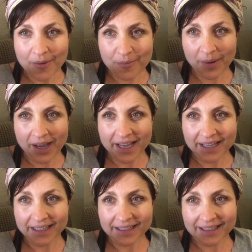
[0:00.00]

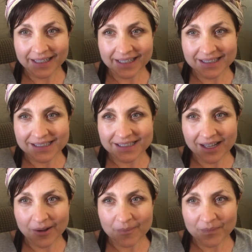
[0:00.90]
but it's
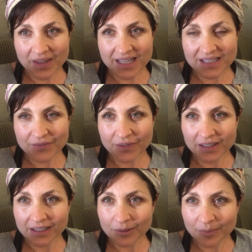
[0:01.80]
um, it's a
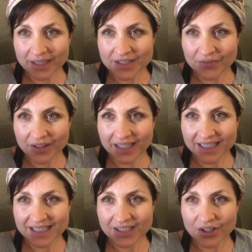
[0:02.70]
fun little place for the
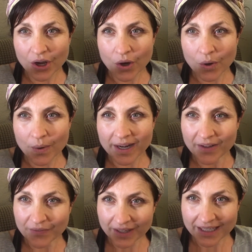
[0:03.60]
kids to go and
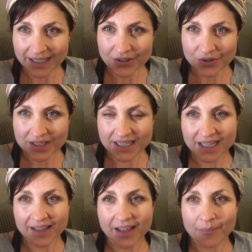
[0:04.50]
I find it
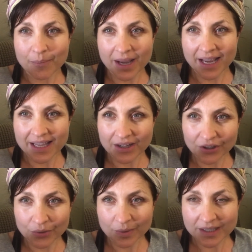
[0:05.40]
interesting that my
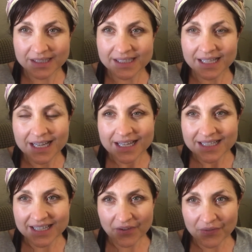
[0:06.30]
younger ones
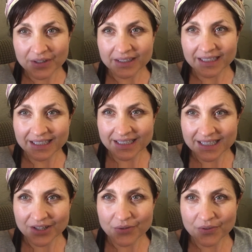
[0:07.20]
definitely
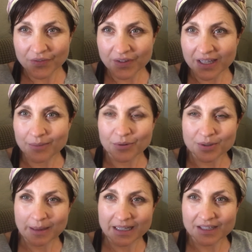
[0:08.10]
continue their vegan
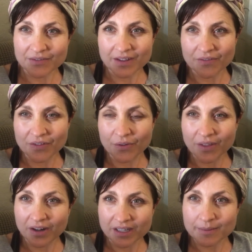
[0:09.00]
perspective, even though
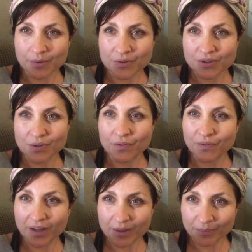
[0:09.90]
they're exposed to a
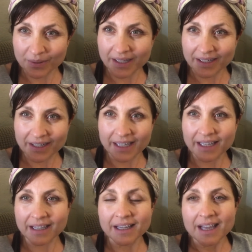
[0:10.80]
fun play
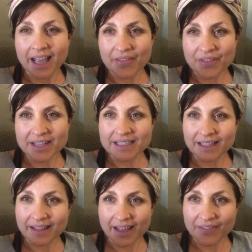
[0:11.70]
area and things
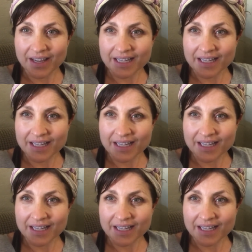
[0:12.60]
like that. They